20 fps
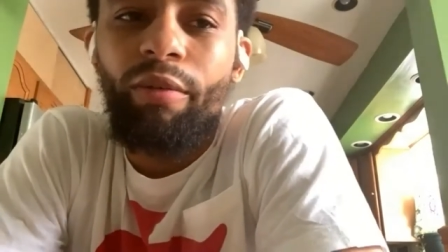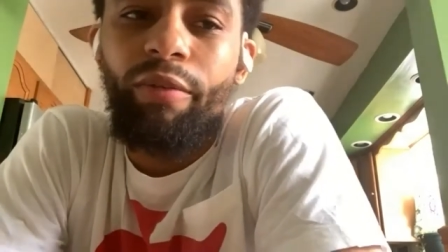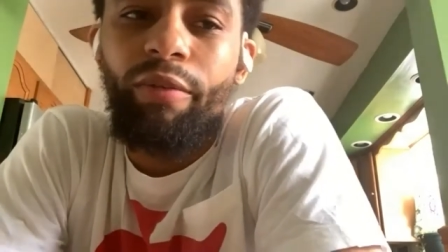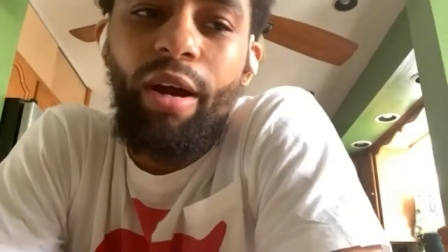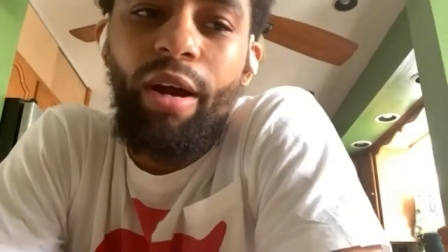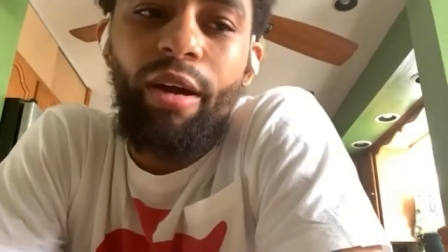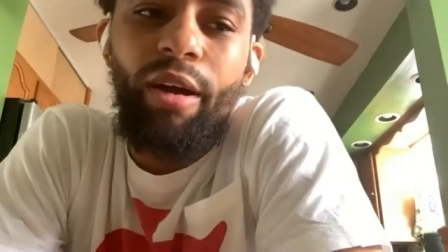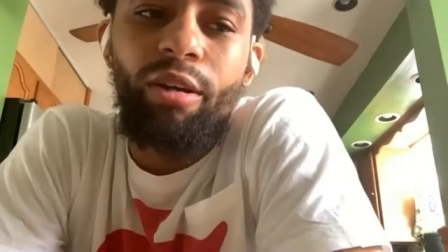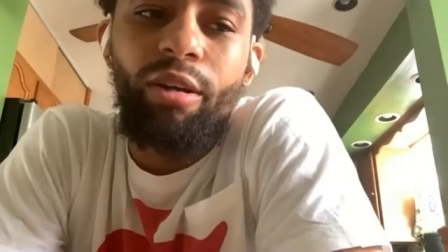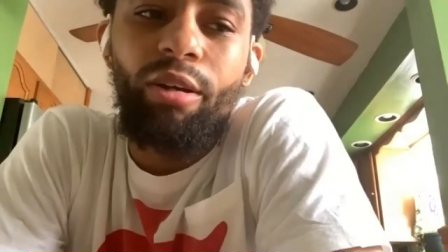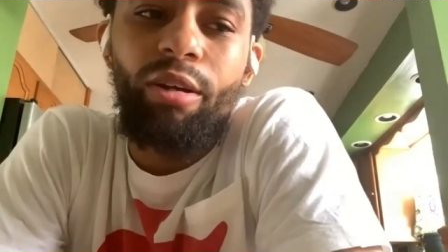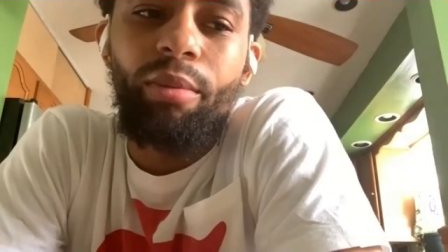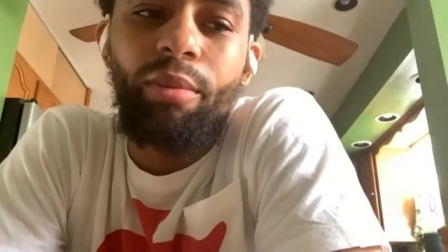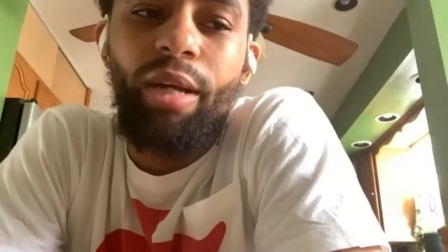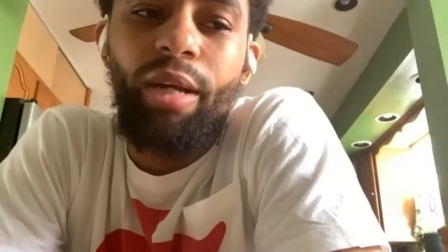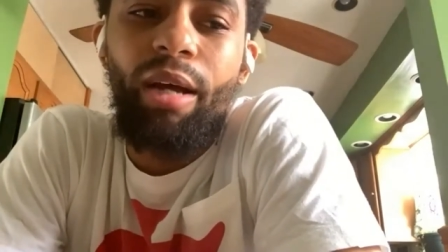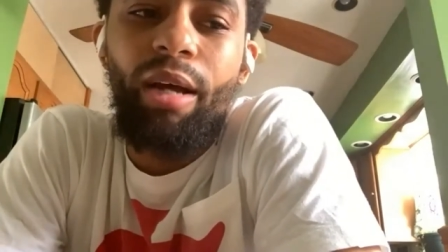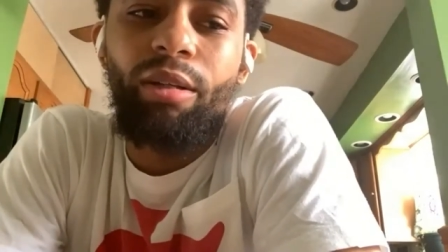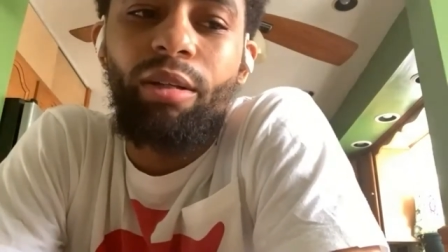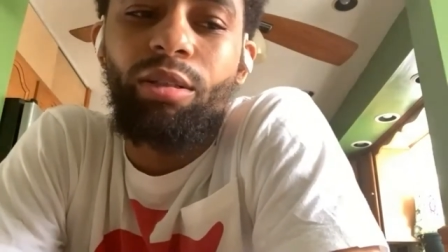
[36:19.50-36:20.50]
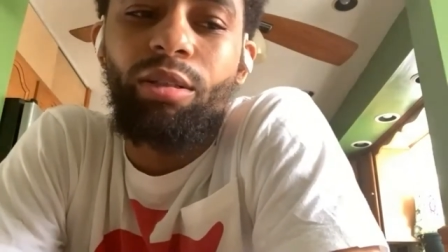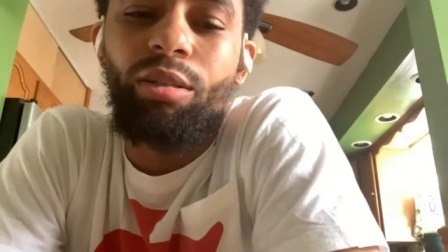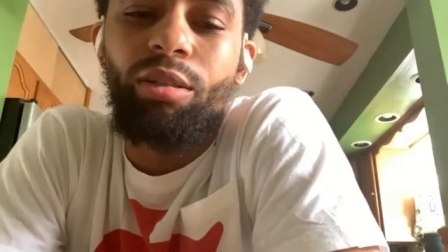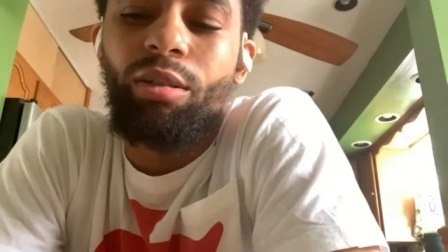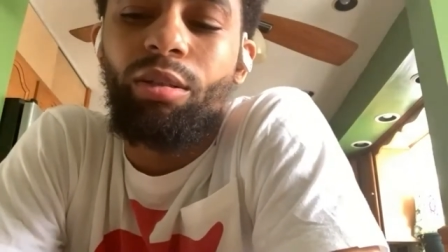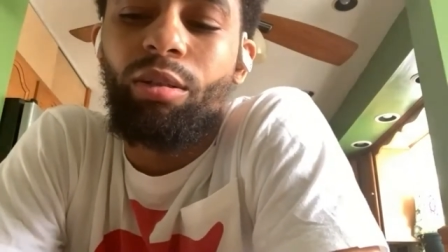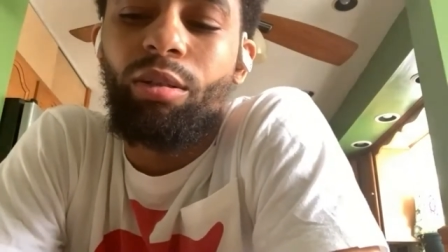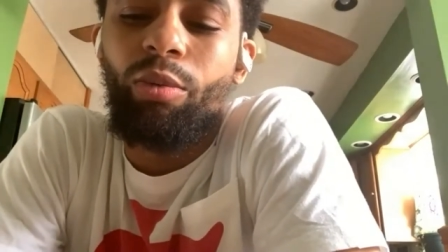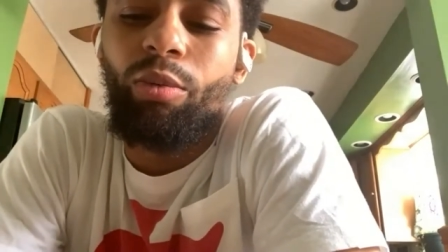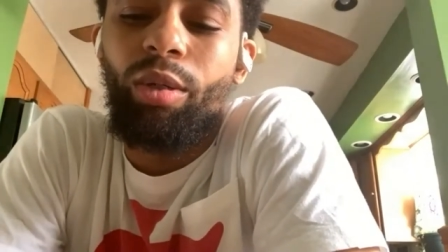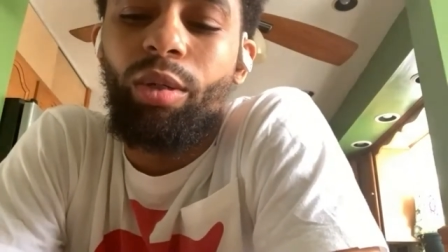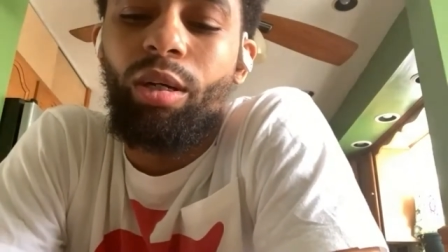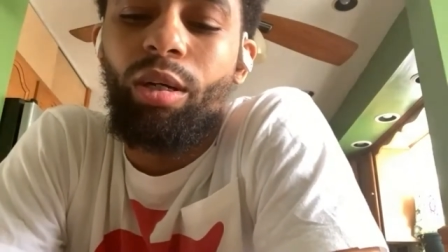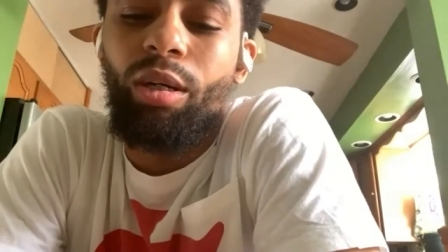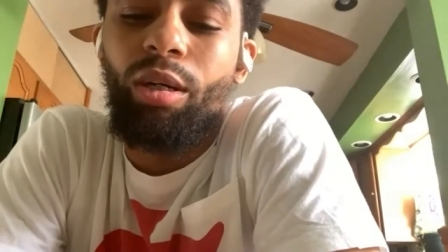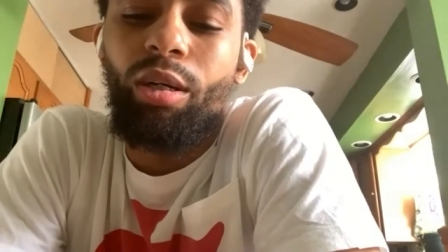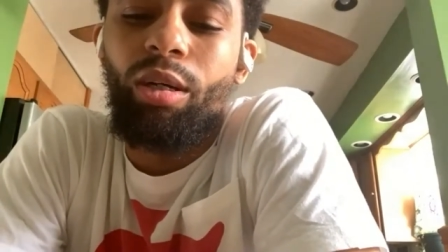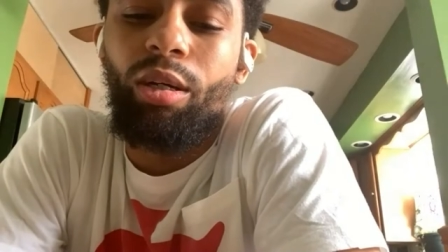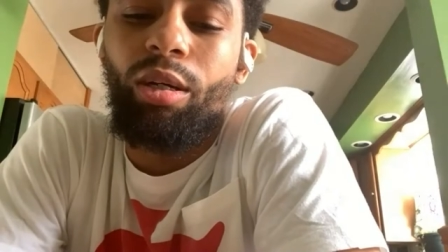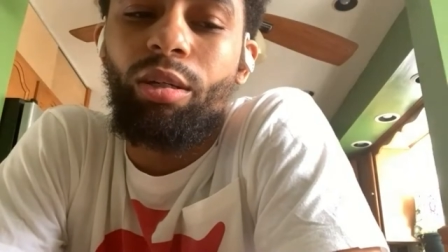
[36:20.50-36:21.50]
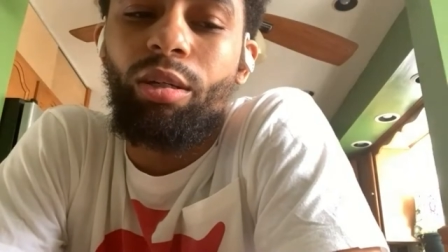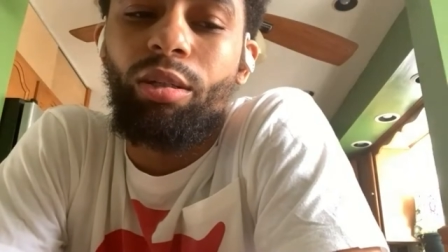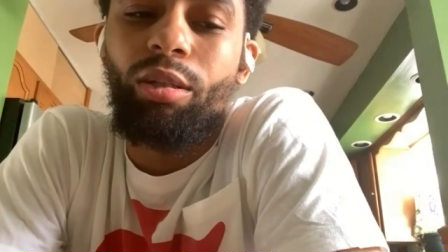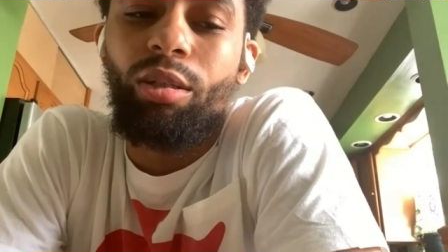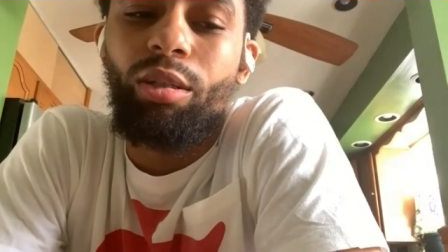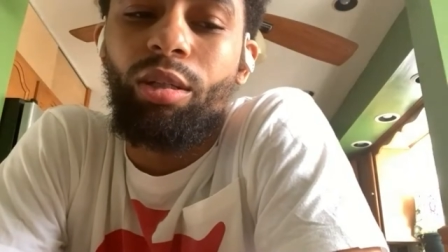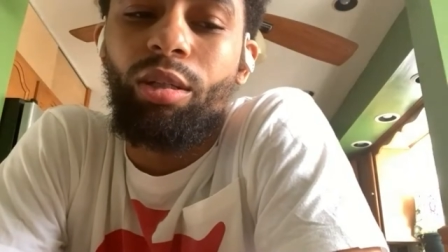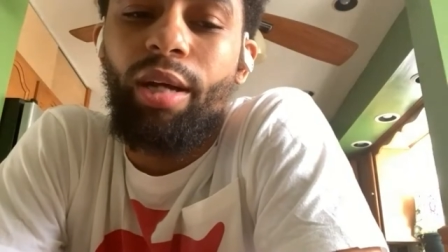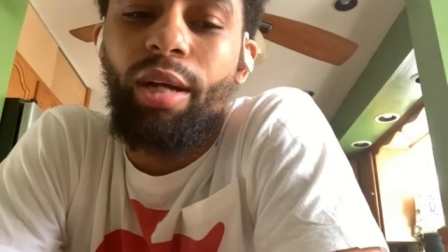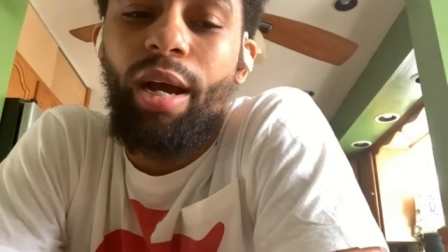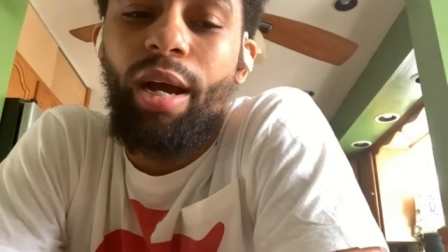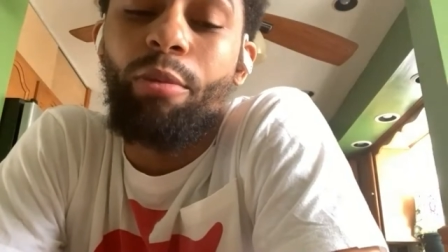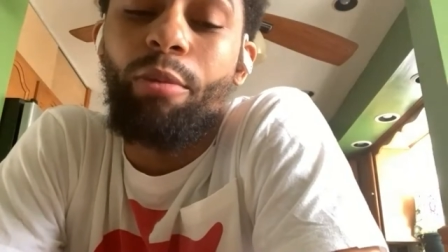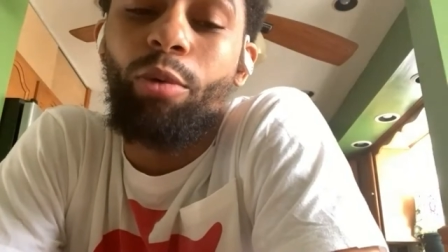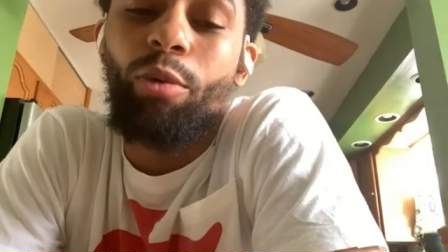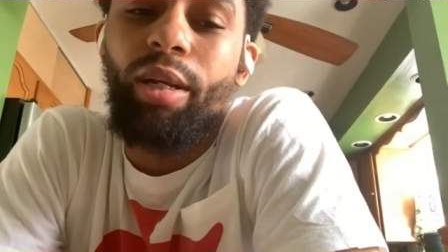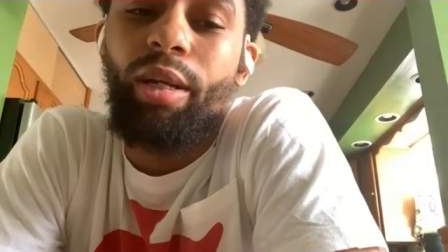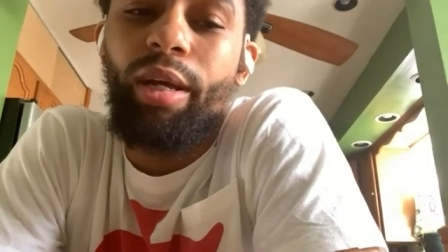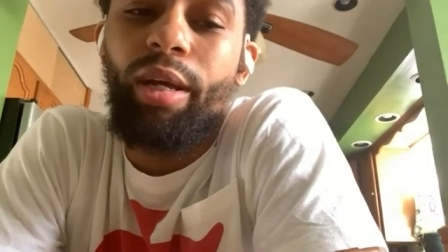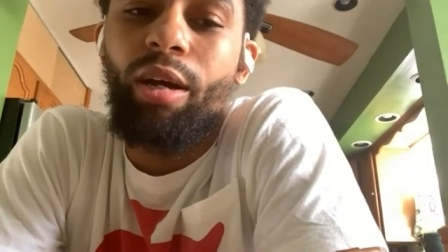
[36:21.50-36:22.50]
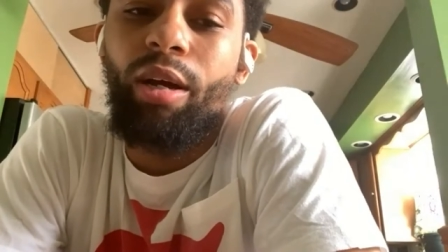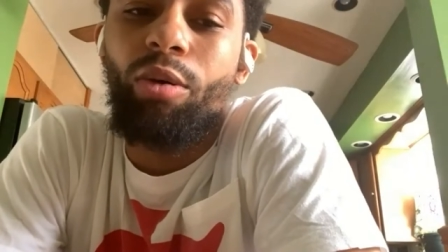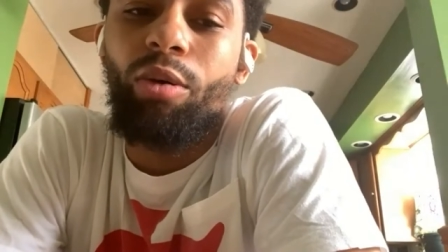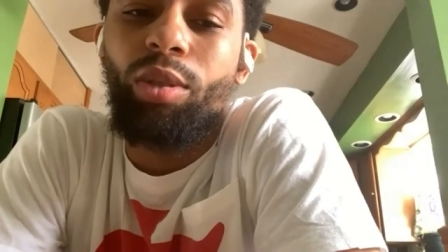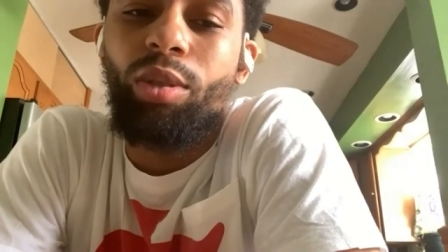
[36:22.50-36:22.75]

Fired him, got with the guy I'm with now,